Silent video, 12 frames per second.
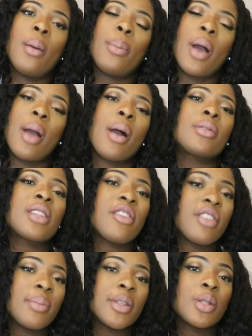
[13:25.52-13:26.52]
But and I'll
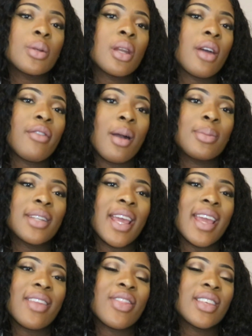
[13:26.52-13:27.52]
definitely be doing another
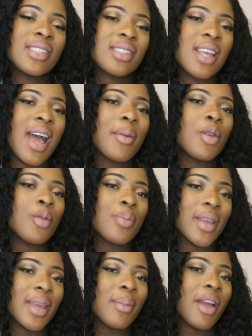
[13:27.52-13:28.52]
update. This time it will
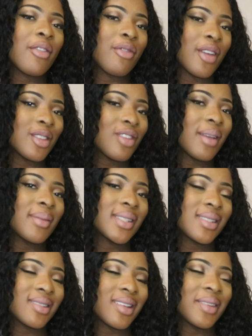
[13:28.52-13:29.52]
be my third
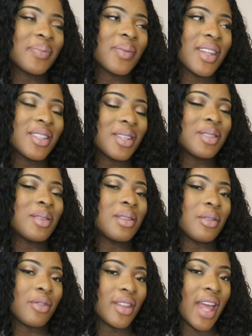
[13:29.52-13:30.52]
trimester. So
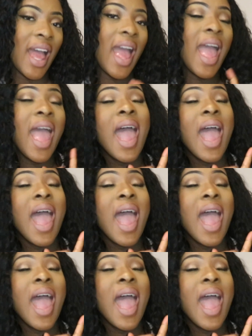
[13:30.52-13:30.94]
tune in for that.